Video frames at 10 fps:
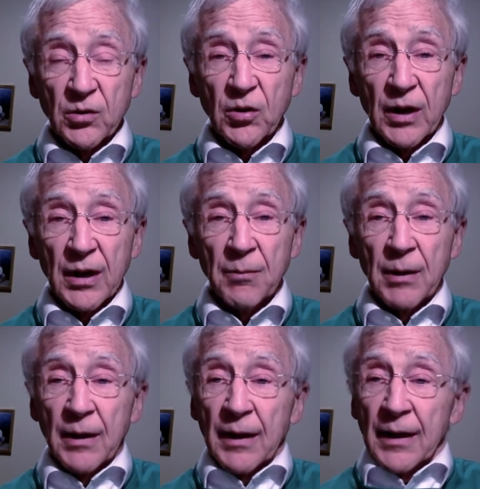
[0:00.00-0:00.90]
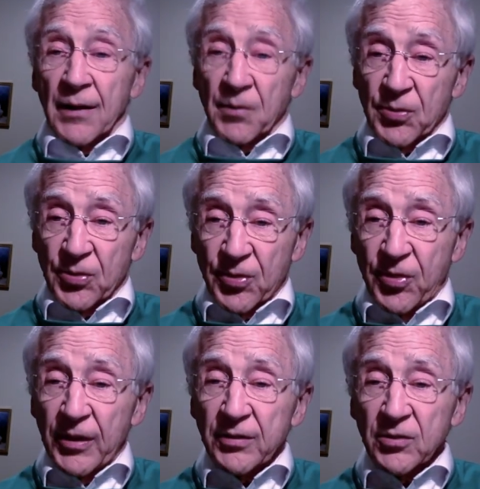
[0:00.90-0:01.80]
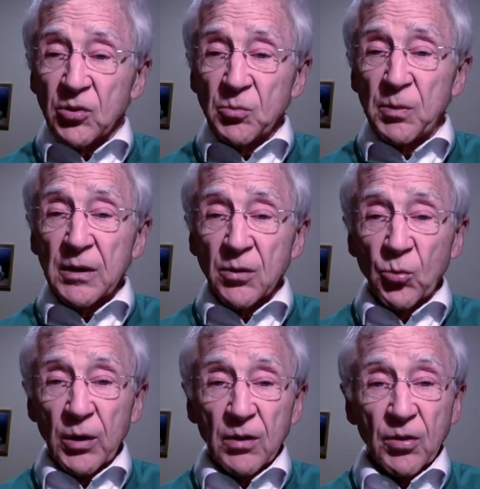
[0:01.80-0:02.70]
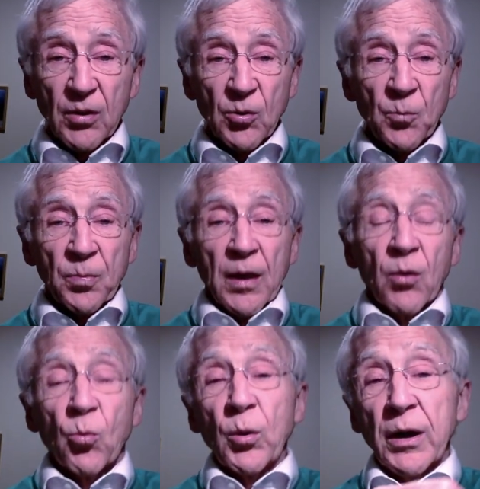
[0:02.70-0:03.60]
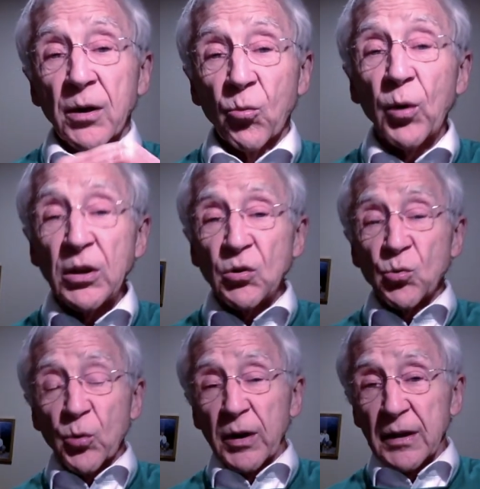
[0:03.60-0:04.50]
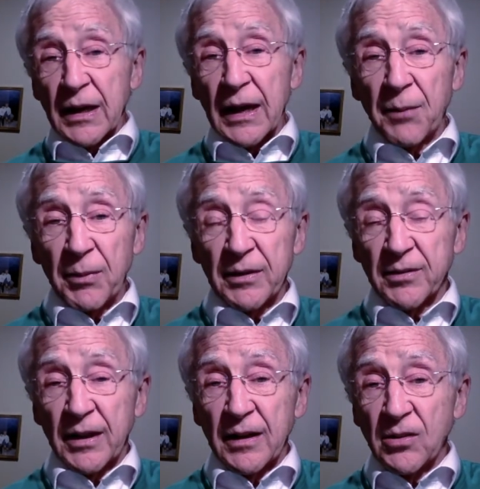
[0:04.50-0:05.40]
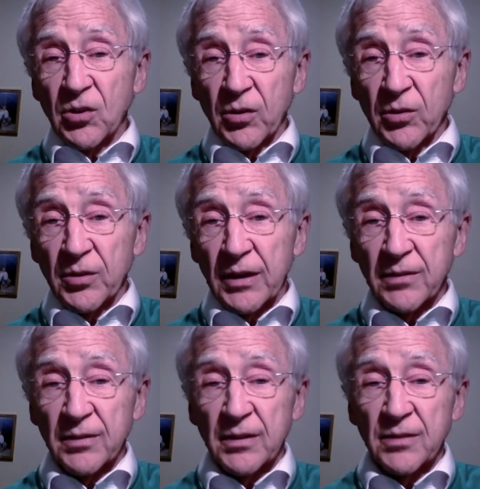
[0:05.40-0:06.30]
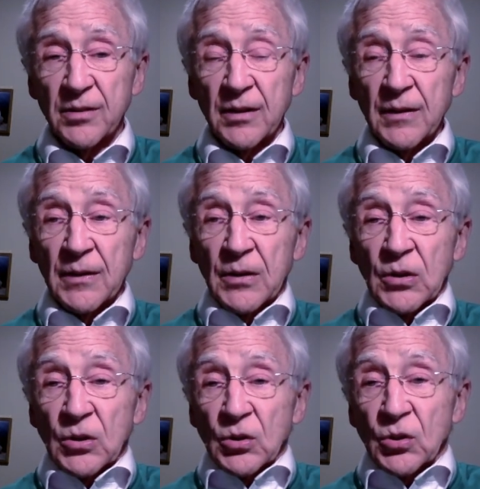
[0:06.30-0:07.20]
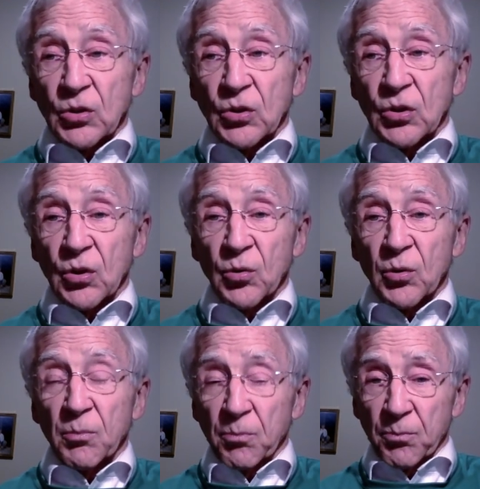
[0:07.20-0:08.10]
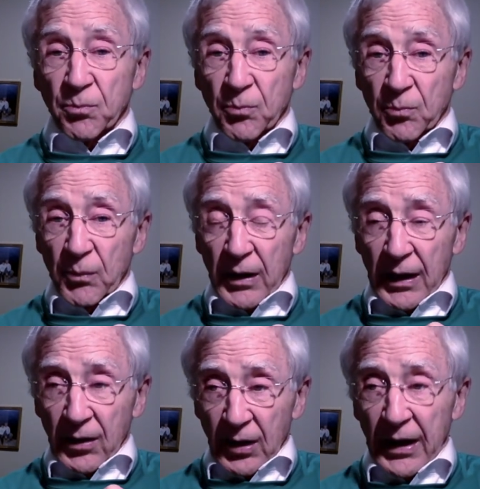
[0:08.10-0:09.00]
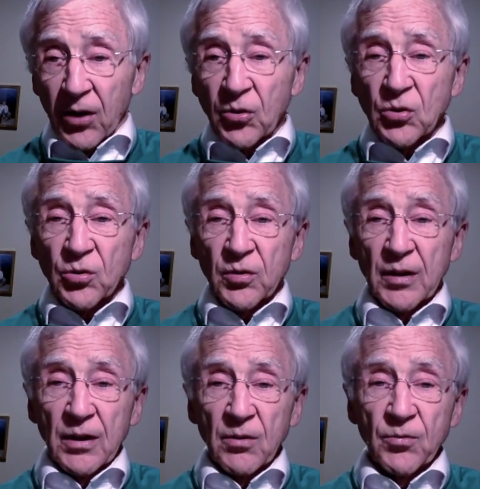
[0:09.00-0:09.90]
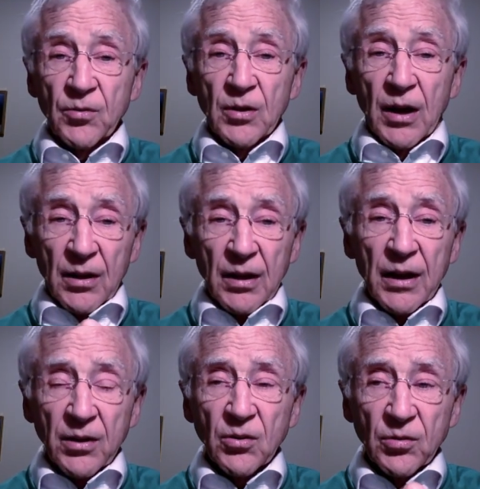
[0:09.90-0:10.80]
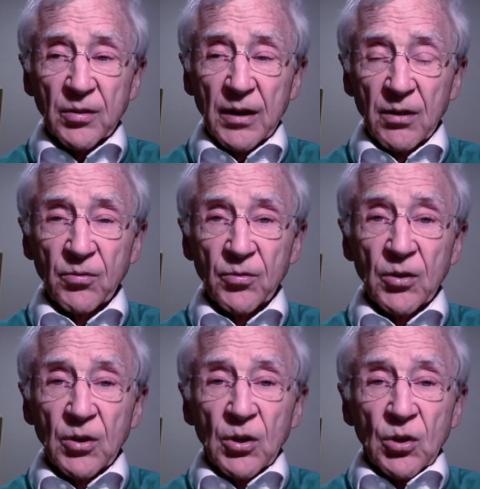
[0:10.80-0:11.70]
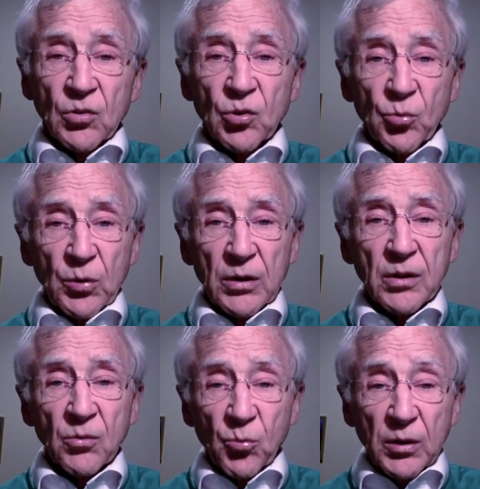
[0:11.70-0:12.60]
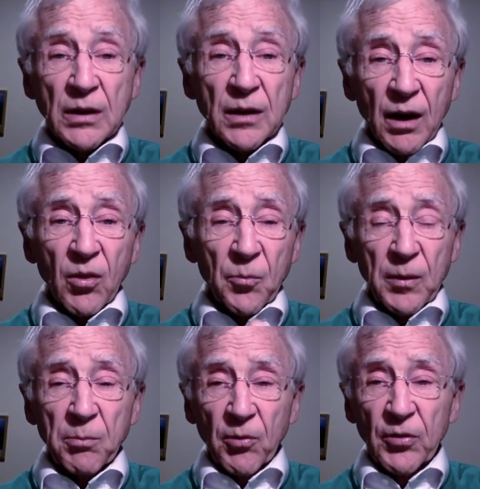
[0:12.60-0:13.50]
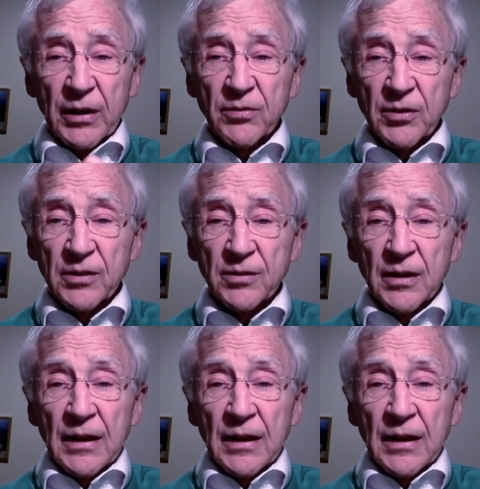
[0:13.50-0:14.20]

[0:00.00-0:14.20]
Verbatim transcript: job. This could be a week, though, where when you write comments on each other's essays, you know, allow yourself, allow yourself to really read other people's essays